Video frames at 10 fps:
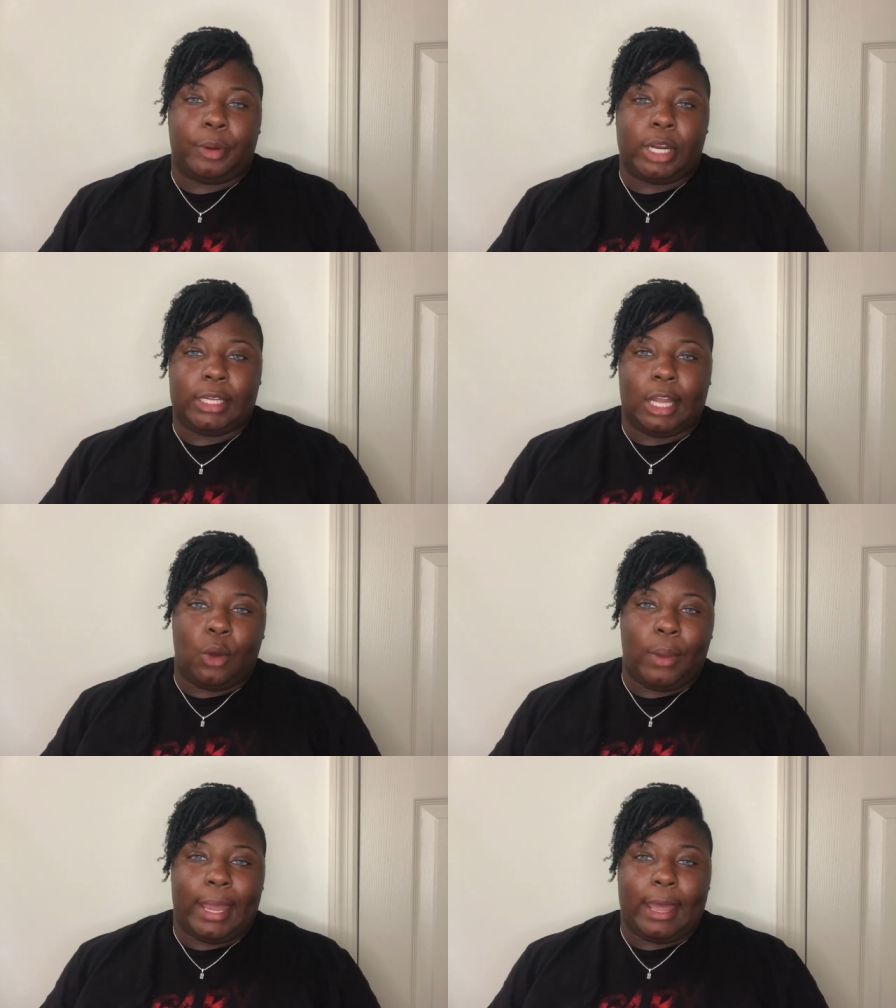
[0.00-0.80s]
pretty
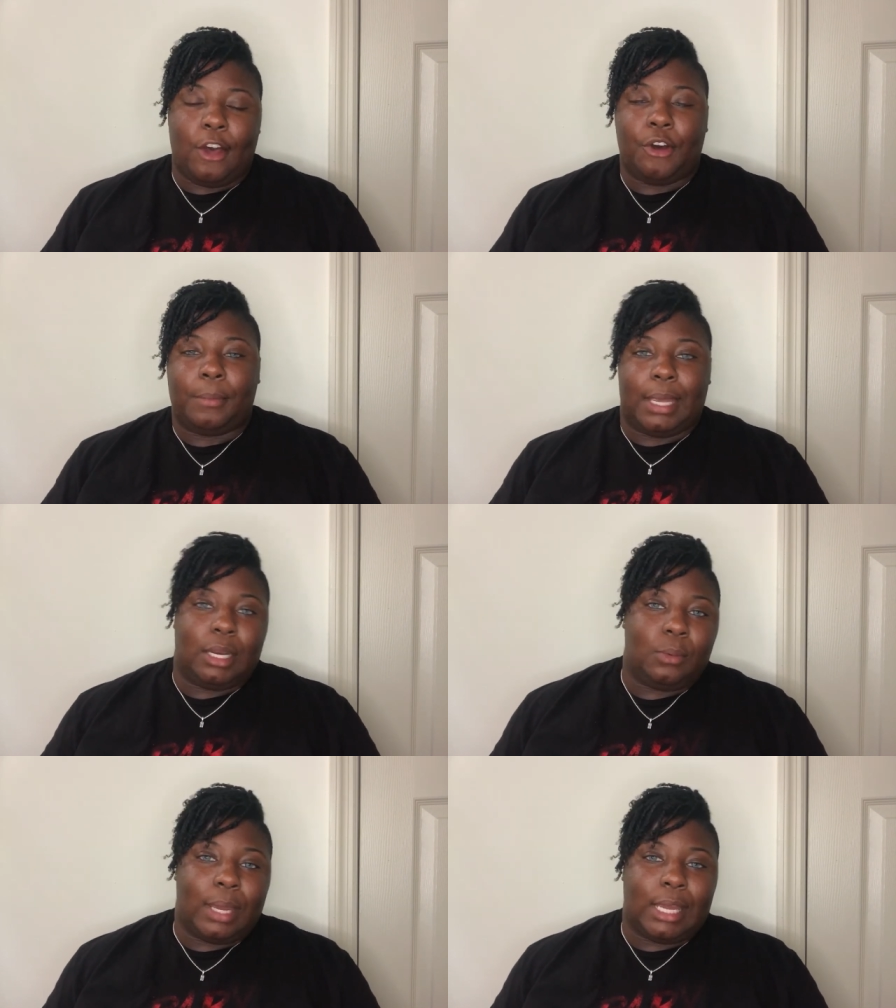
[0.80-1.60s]
low at home
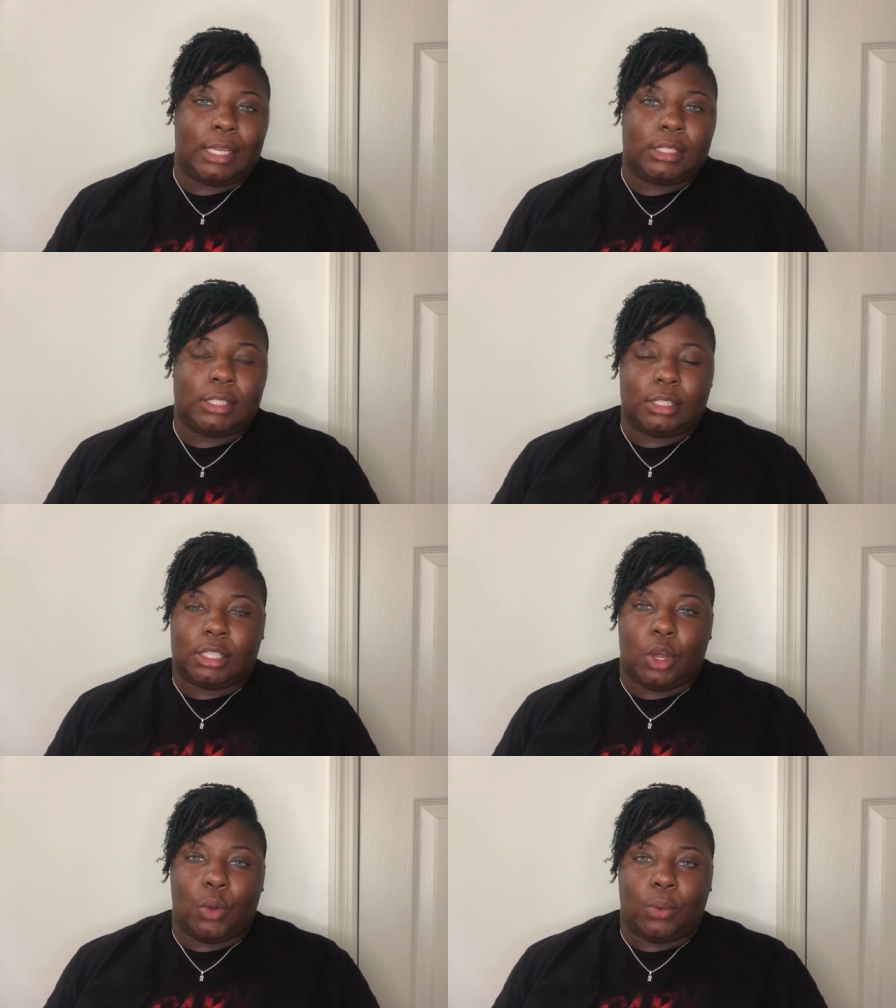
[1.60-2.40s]
anyways,
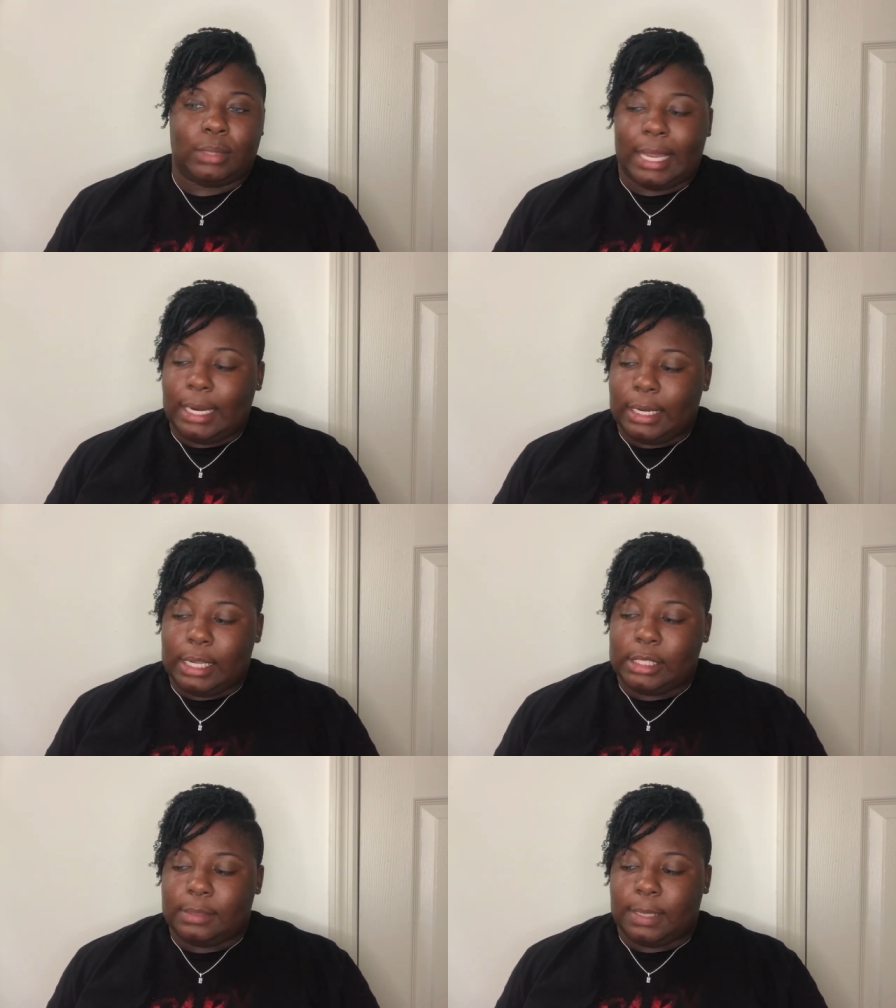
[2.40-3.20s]
so they didn't
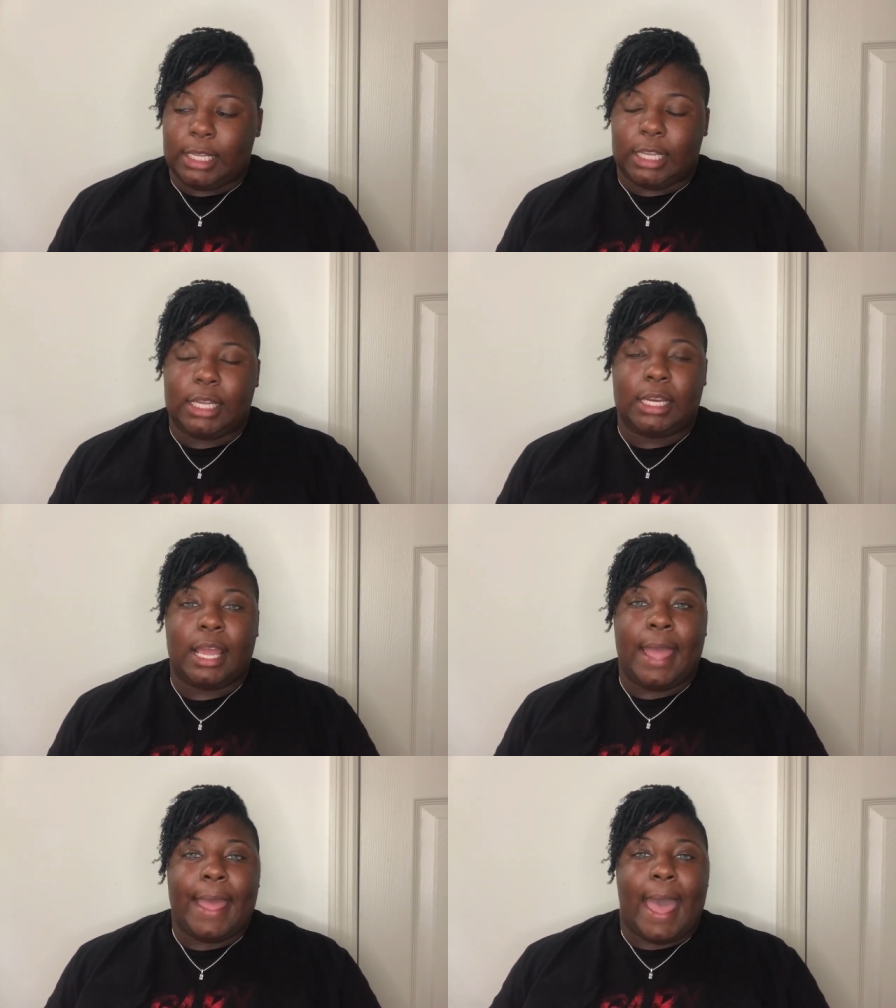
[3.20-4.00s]
need to be cut.
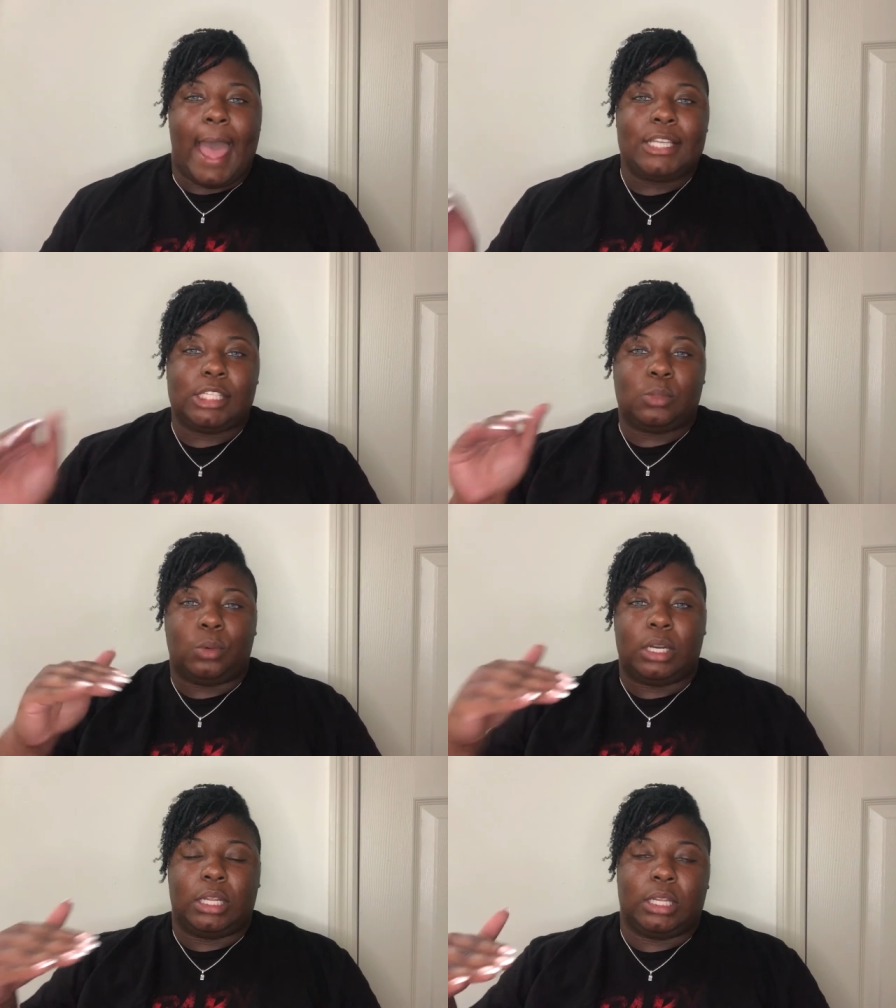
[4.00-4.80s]
I just
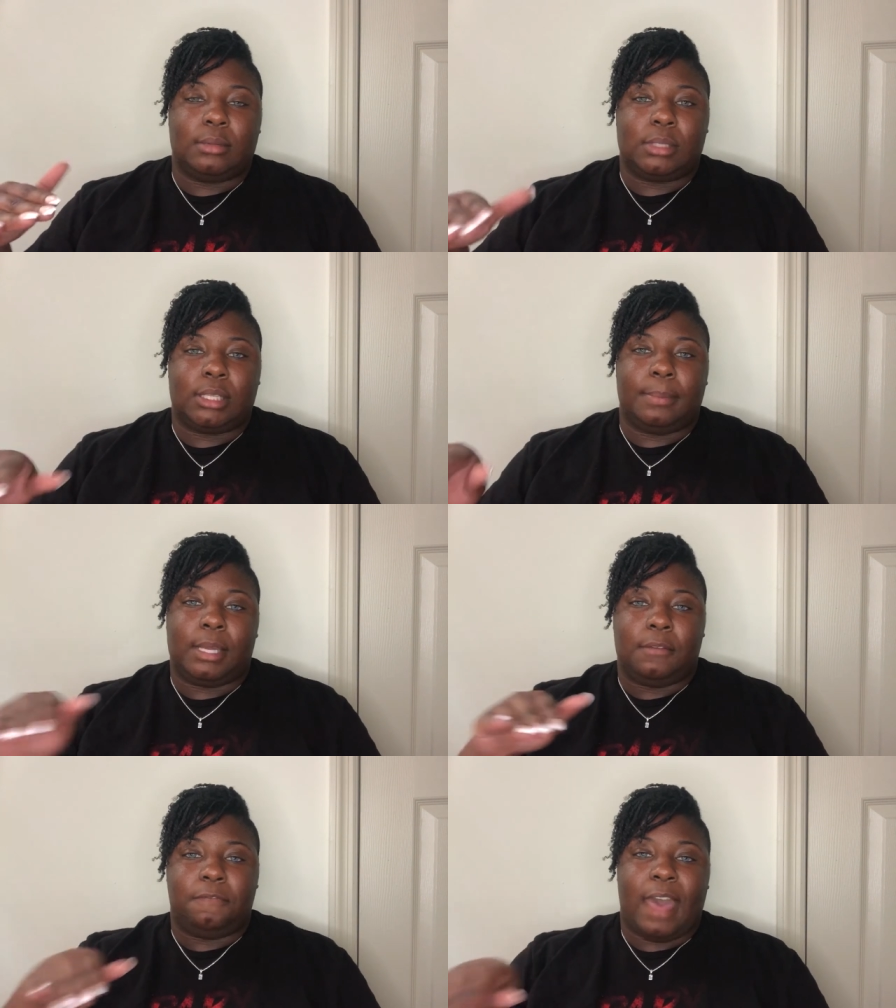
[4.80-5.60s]
wanted them to
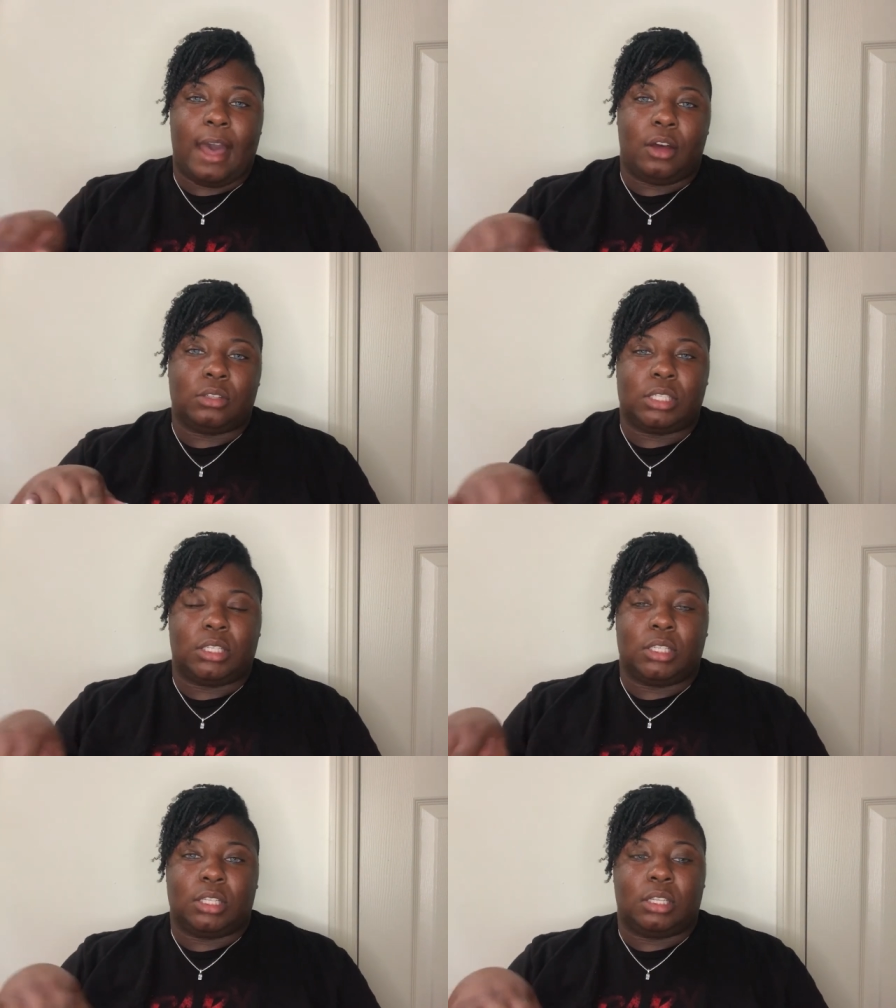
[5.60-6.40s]
be filed.
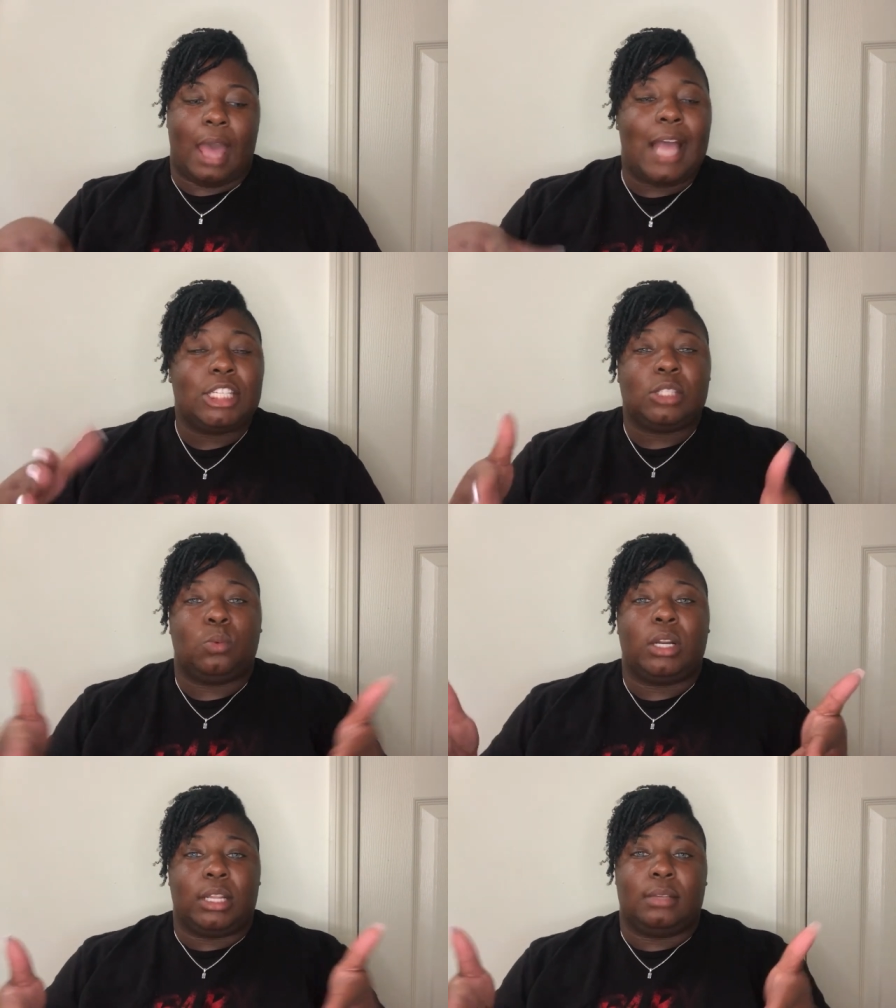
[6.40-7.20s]
I just
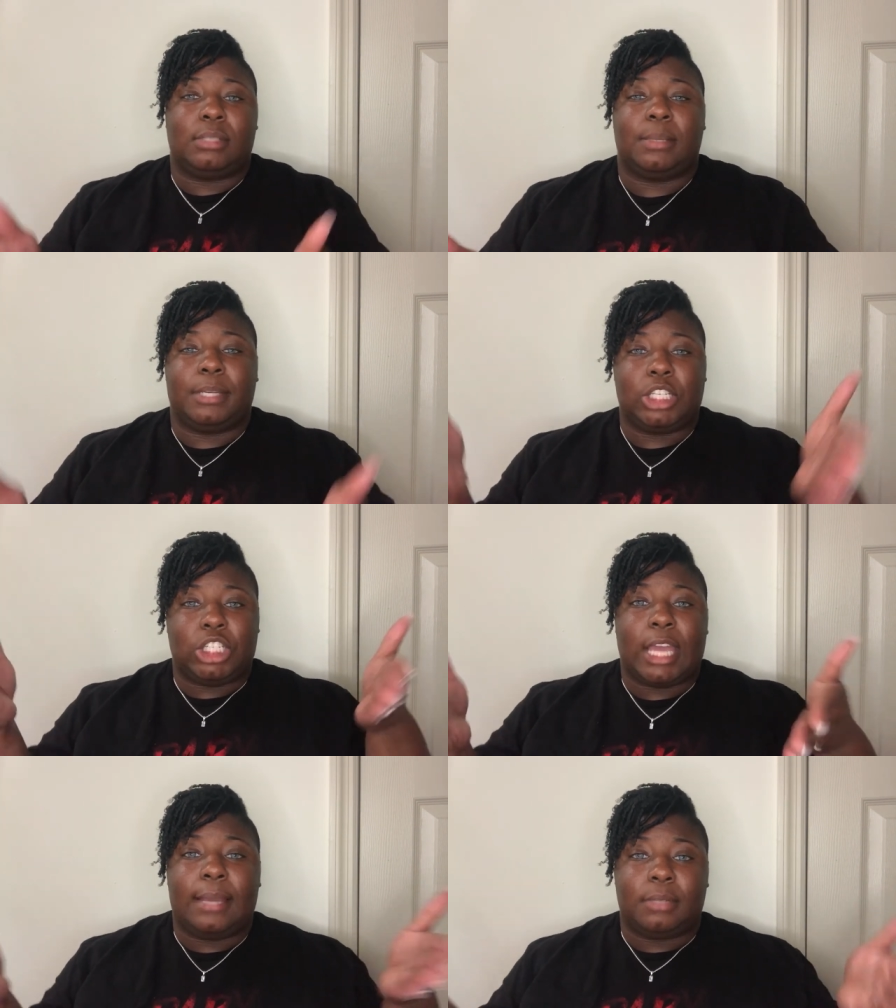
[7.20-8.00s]
wanted them to be
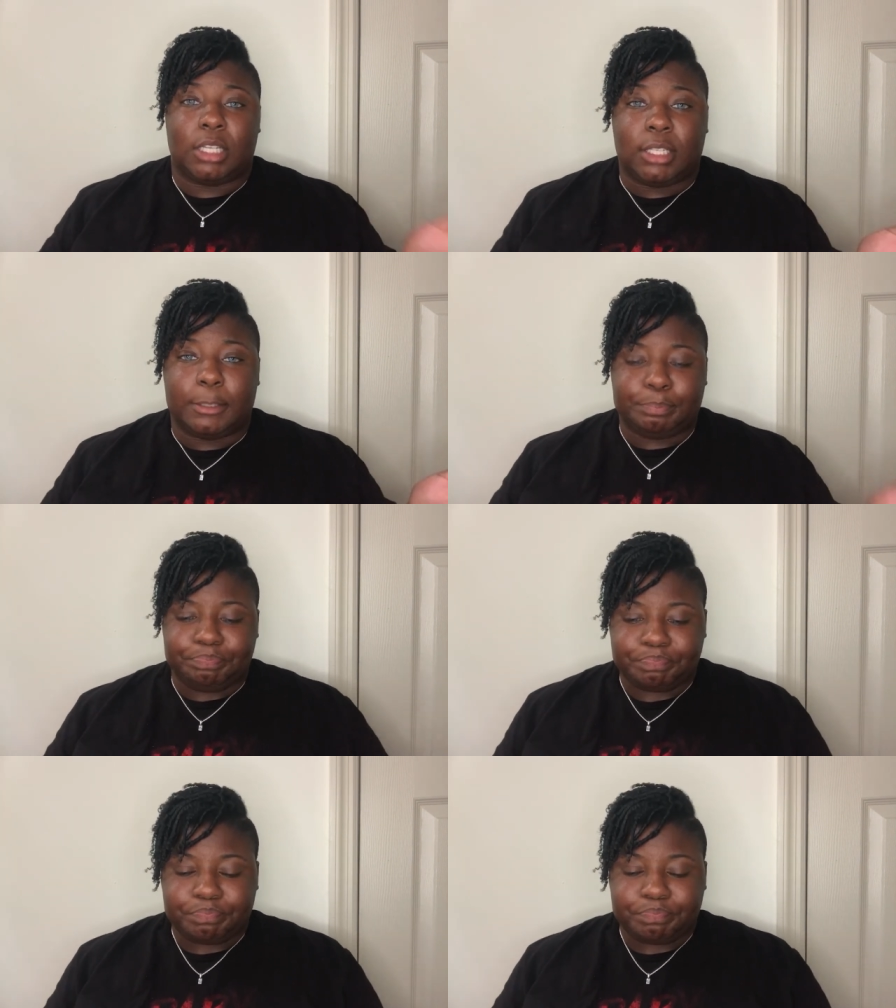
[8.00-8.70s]
shaped up.